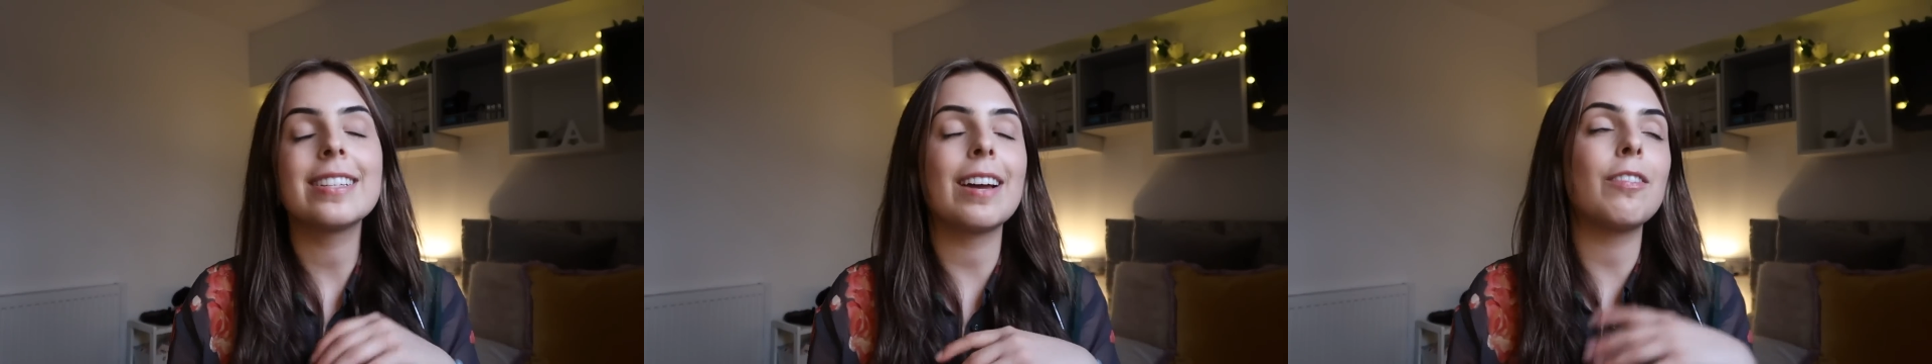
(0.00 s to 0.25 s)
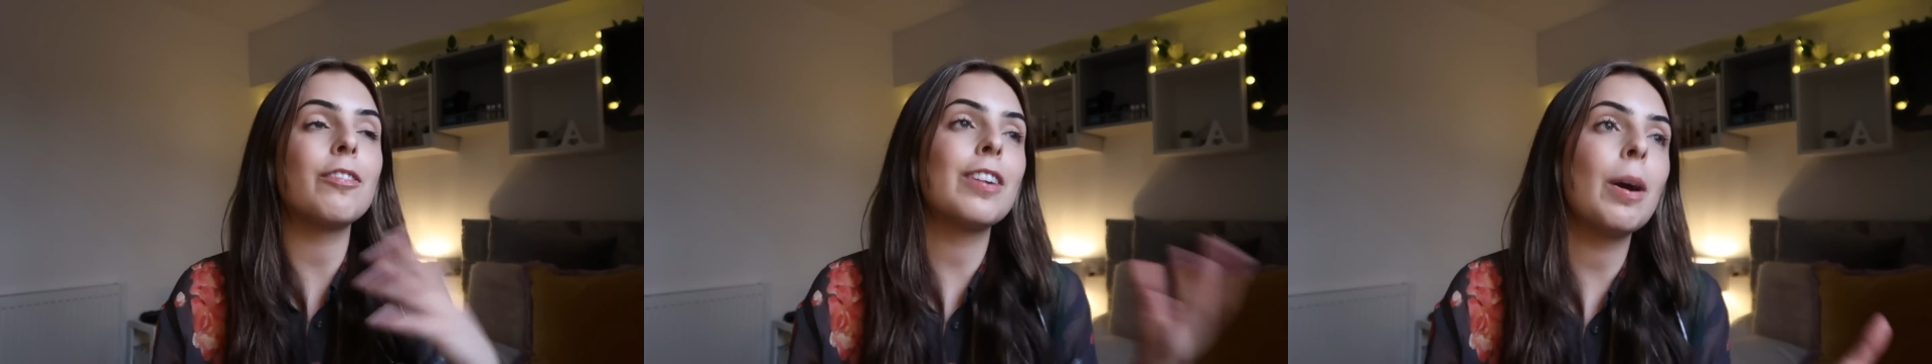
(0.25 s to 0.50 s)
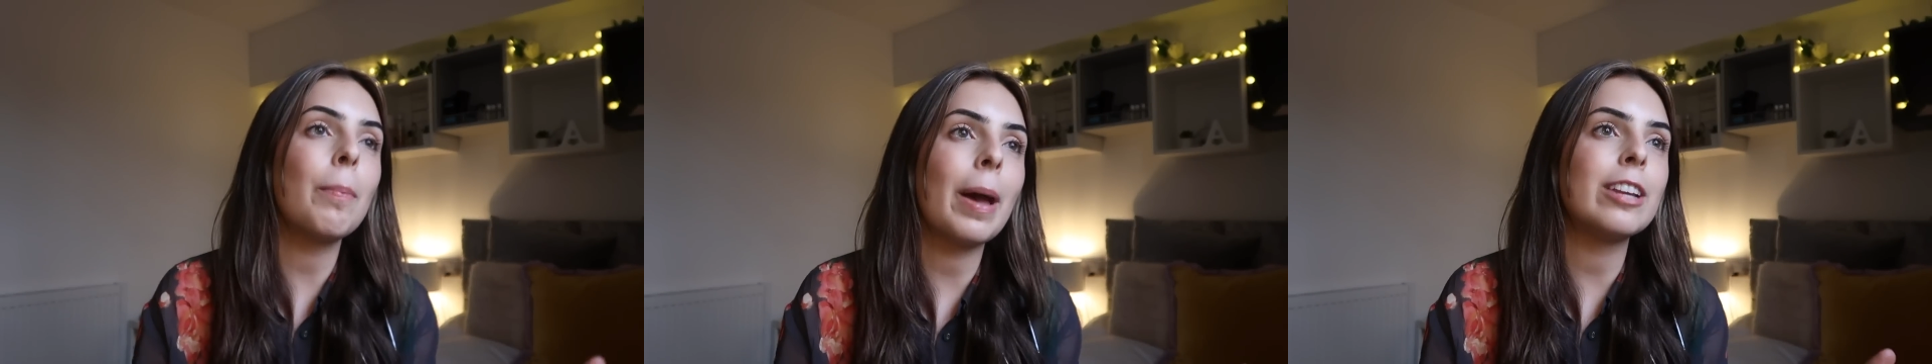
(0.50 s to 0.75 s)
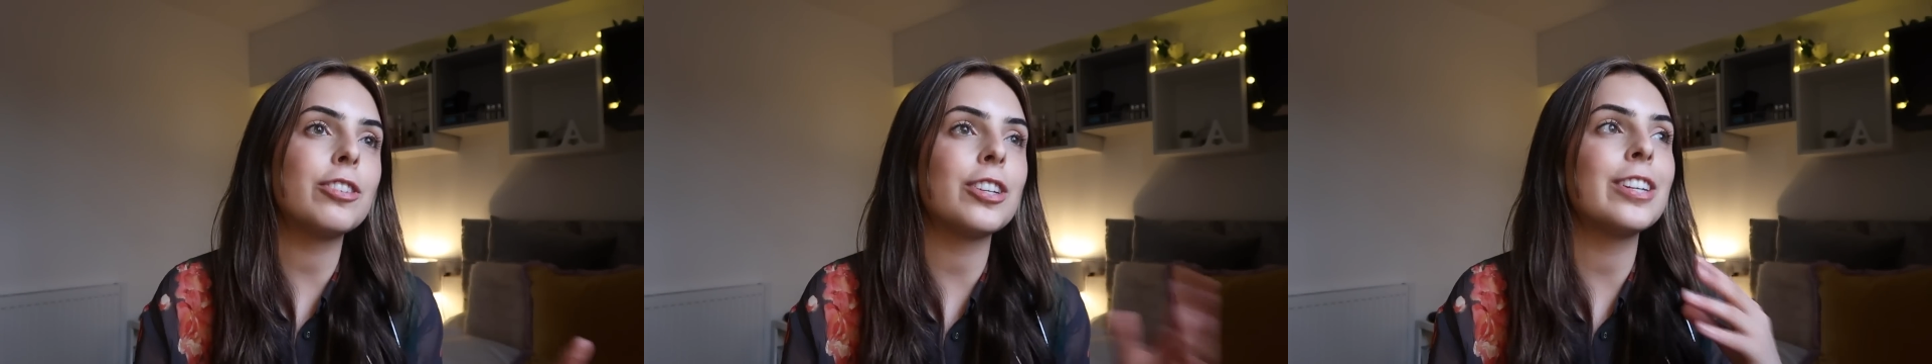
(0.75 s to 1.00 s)
to have a real
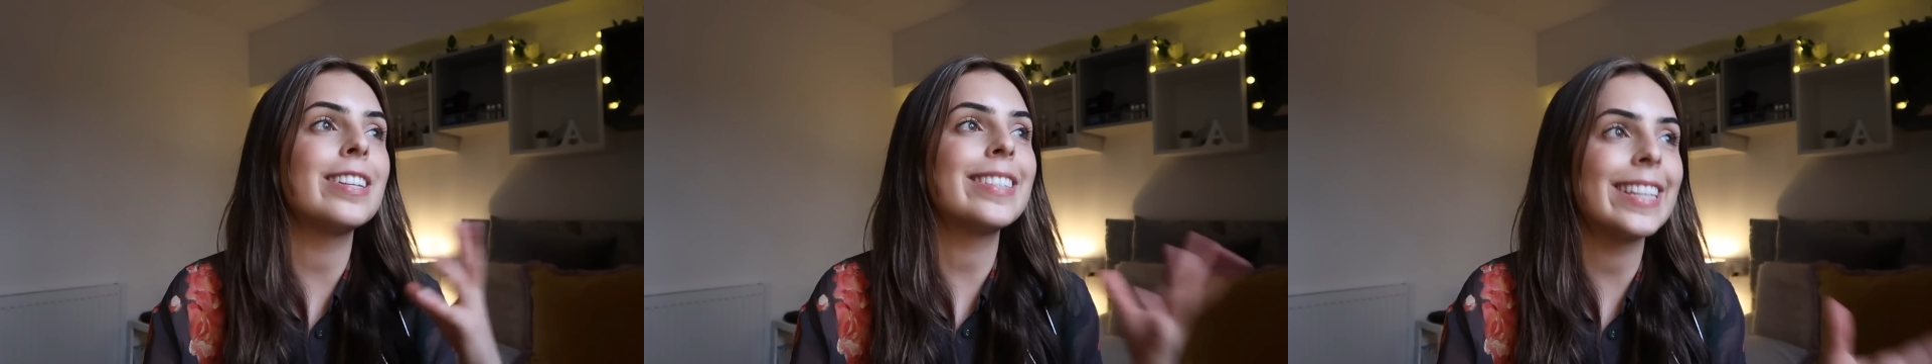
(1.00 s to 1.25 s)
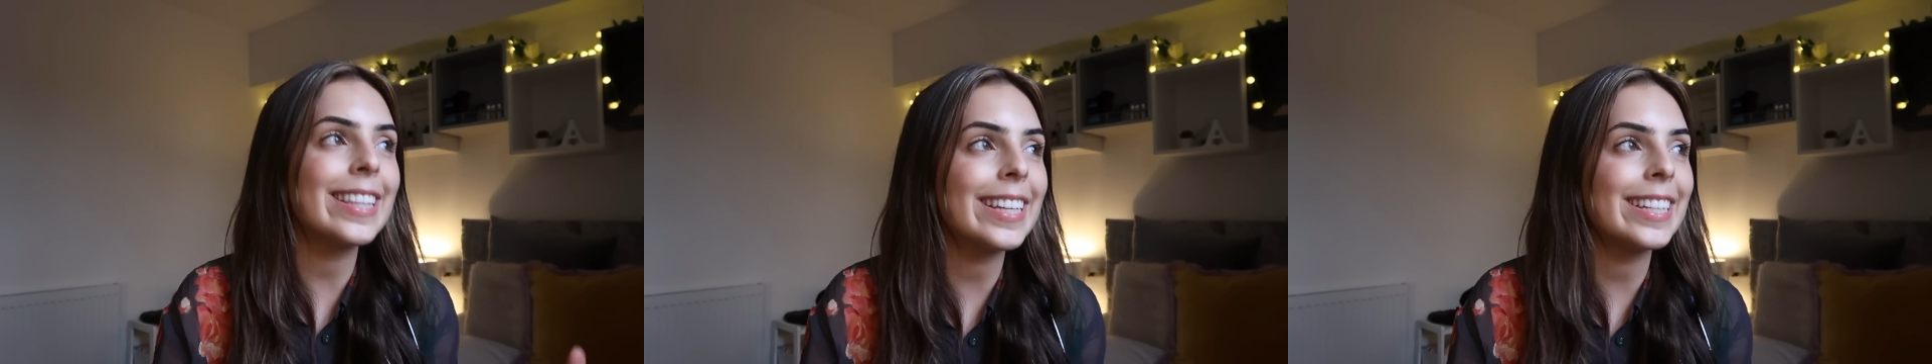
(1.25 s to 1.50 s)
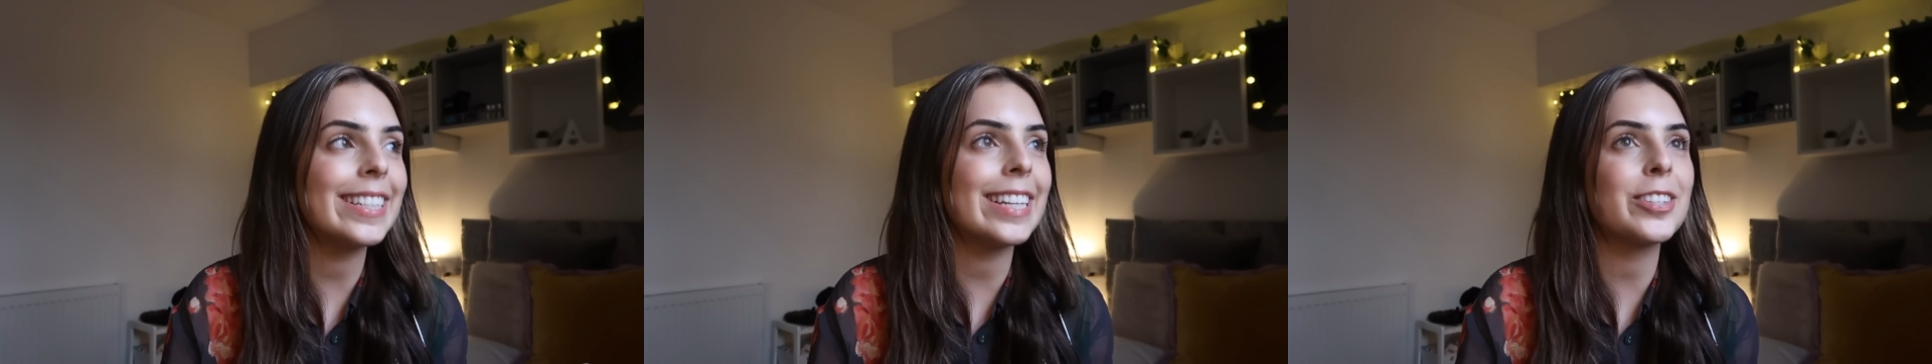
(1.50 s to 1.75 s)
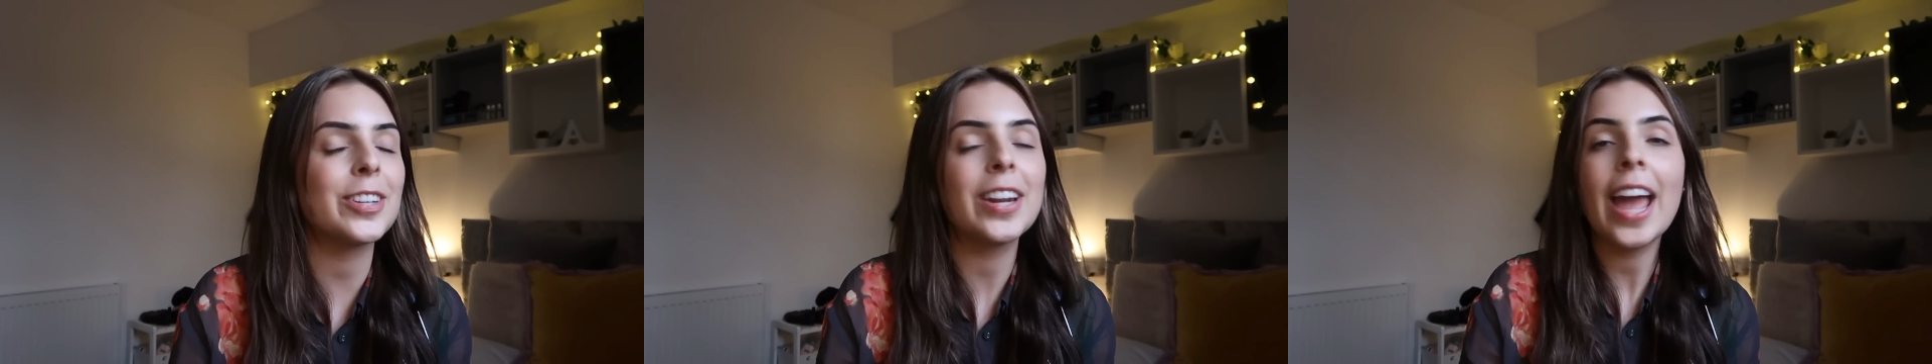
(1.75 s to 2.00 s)
patient, see the
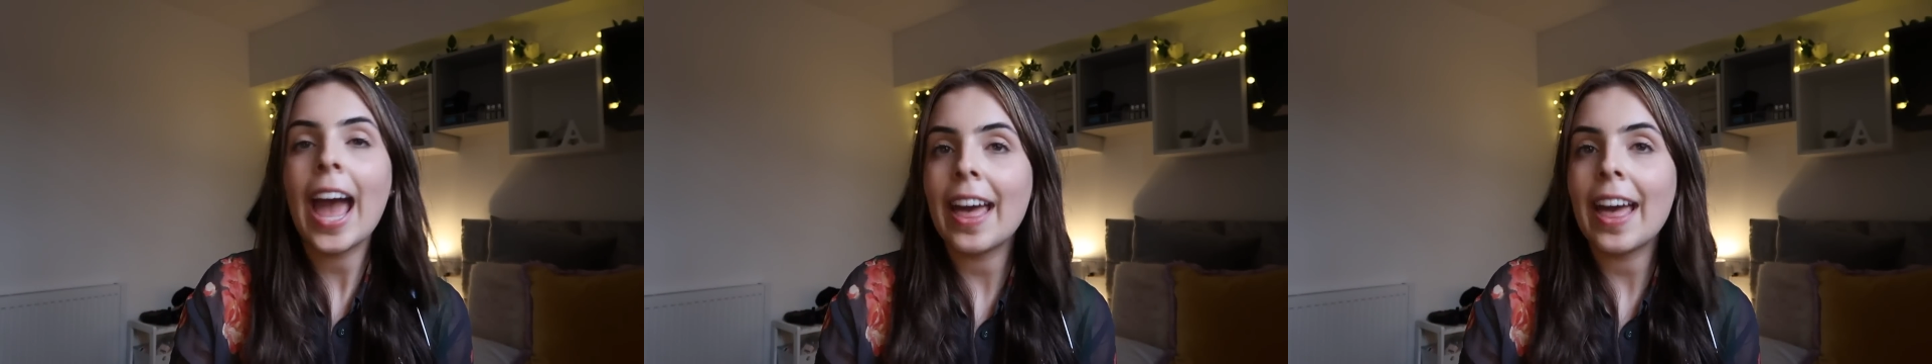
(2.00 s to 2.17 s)
condition,